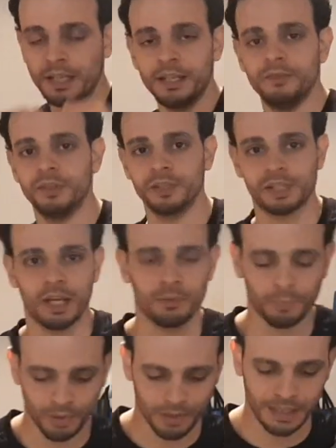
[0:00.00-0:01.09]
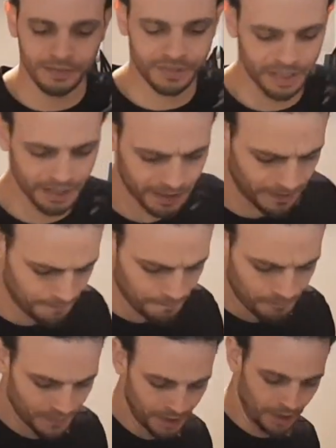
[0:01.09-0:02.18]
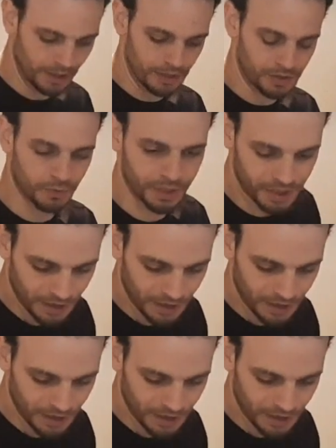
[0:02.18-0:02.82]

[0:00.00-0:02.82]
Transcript: If you're southpaw, left-handed, you're going to switch.